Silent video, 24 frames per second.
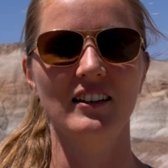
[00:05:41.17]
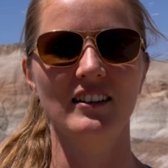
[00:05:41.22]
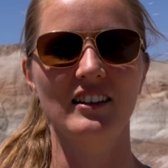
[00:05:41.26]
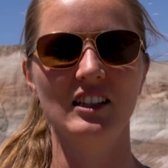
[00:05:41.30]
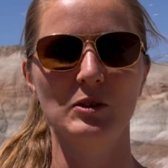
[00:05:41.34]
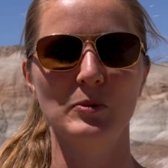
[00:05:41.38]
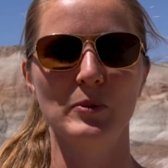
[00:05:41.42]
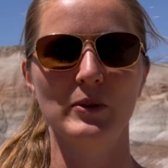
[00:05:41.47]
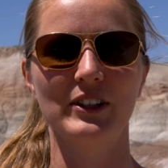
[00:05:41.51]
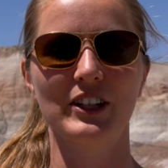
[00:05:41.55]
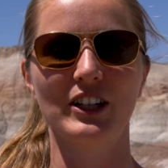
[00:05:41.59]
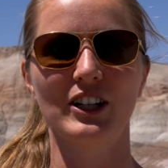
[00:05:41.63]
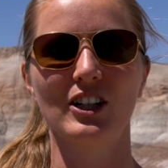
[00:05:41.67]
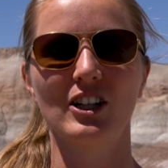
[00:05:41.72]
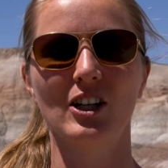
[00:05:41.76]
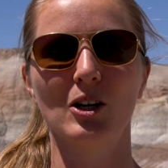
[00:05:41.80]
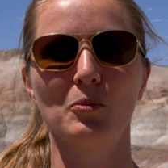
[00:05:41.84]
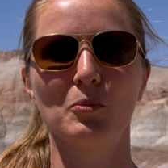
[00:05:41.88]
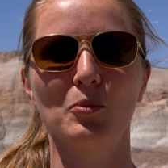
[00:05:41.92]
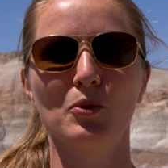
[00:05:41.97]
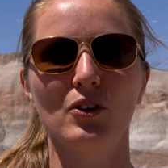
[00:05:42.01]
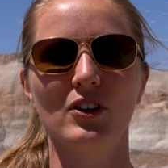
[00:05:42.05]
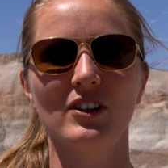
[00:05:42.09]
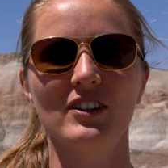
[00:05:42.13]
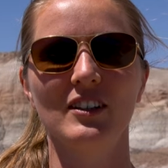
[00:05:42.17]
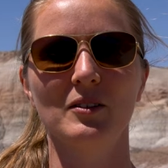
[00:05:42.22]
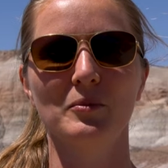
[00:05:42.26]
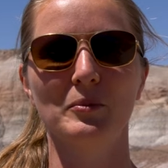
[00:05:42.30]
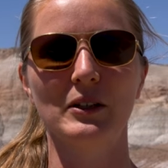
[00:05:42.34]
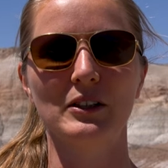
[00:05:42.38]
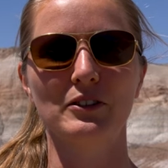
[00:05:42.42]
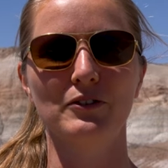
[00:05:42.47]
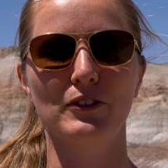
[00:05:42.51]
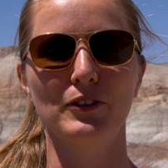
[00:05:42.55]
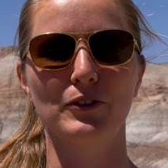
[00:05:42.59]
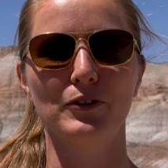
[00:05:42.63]
At this particular point in
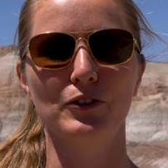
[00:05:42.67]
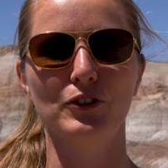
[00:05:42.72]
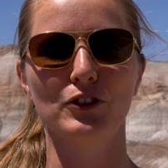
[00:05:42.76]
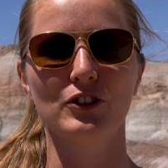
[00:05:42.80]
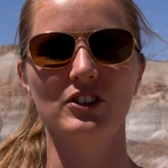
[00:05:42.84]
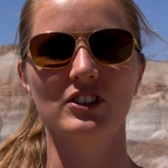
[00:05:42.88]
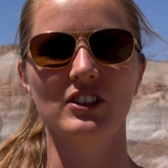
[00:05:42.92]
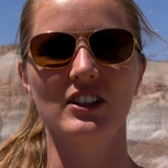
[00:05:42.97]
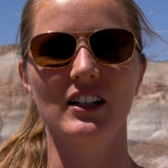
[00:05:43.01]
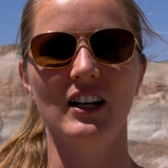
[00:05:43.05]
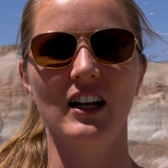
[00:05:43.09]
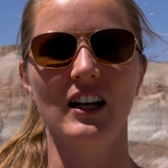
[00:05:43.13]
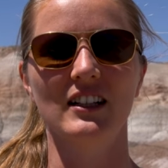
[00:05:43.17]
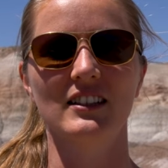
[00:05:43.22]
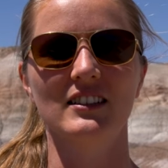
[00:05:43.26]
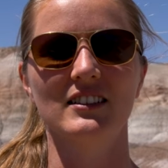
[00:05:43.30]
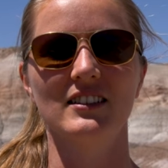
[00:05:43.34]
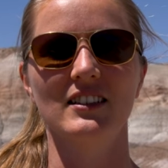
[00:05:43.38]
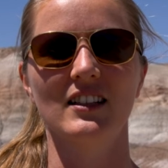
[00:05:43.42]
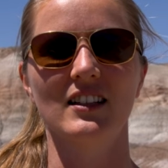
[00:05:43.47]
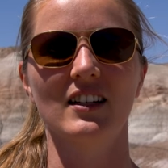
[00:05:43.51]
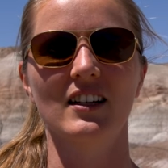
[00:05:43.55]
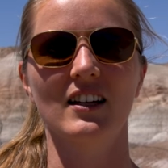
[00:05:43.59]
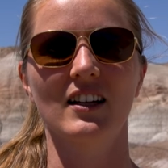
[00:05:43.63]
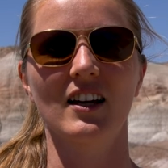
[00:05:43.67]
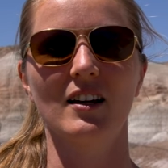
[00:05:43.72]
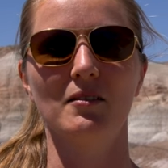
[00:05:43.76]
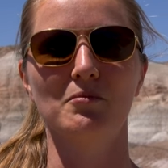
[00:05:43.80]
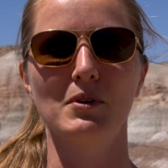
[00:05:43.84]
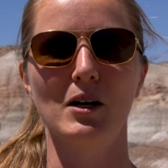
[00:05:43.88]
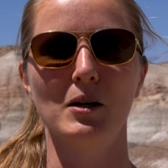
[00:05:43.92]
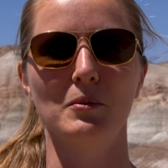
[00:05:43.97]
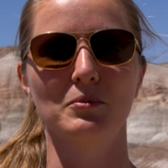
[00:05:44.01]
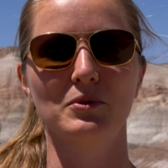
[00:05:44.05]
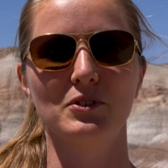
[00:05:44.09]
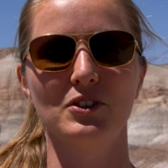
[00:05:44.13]
Petrified Forest, it has uh, come
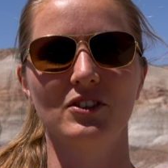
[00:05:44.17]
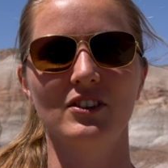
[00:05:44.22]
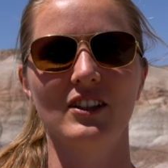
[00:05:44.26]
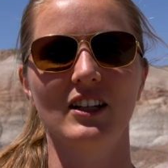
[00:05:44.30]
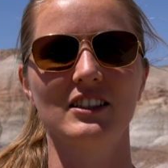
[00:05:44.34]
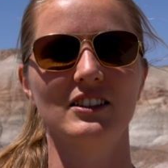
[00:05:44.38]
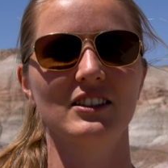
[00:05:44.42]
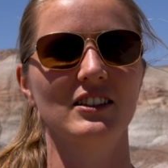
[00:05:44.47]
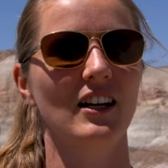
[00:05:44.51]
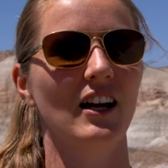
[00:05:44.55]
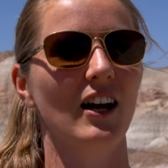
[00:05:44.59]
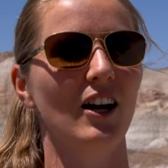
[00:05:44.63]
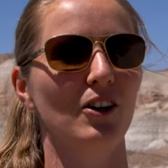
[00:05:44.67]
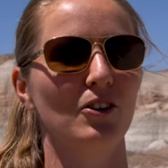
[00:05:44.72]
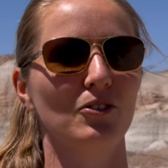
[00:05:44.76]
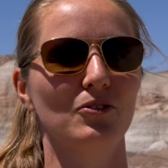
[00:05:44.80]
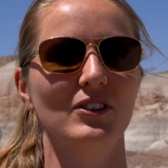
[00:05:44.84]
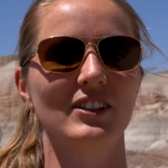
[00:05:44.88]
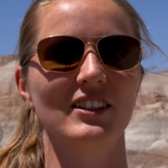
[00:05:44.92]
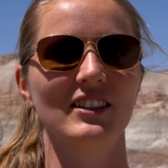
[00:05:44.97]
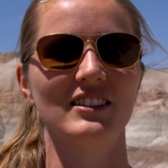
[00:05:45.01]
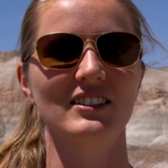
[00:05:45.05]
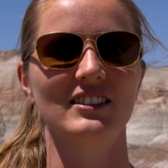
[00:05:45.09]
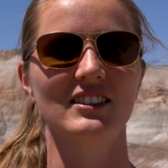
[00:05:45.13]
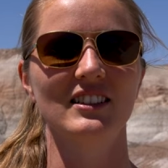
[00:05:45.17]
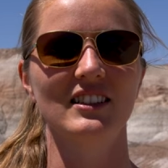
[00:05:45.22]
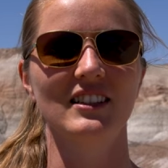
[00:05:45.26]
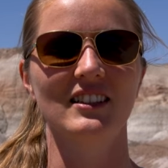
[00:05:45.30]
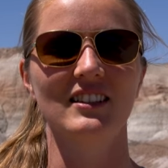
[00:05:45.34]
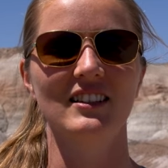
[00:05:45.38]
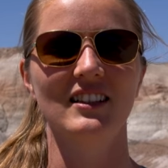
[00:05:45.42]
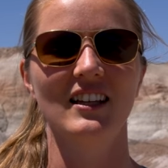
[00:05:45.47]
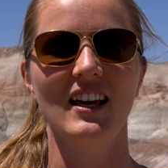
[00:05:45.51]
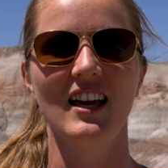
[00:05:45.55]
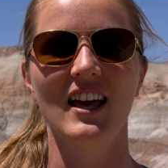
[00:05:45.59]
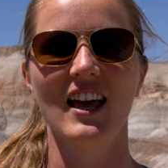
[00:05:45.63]
up, so that's how we can see it.